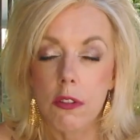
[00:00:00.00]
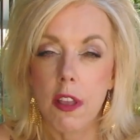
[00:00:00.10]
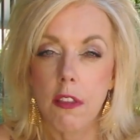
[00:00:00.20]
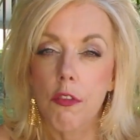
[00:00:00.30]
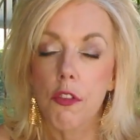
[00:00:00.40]

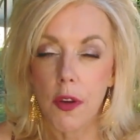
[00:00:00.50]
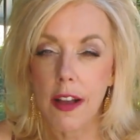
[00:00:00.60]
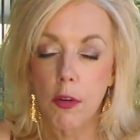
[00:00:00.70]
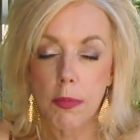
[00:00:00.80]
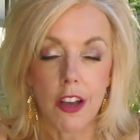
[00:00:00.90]
Scents
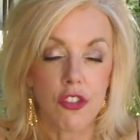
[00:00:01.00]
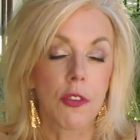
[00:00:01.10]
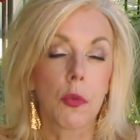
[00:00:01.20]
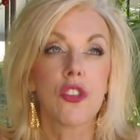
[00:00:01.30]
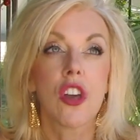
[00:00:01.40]
Forever
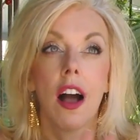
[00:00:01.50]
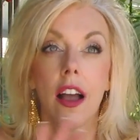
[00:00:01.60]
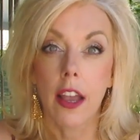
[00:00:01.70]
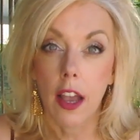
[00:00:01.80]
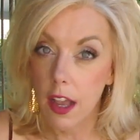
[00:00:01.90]
blushes, which I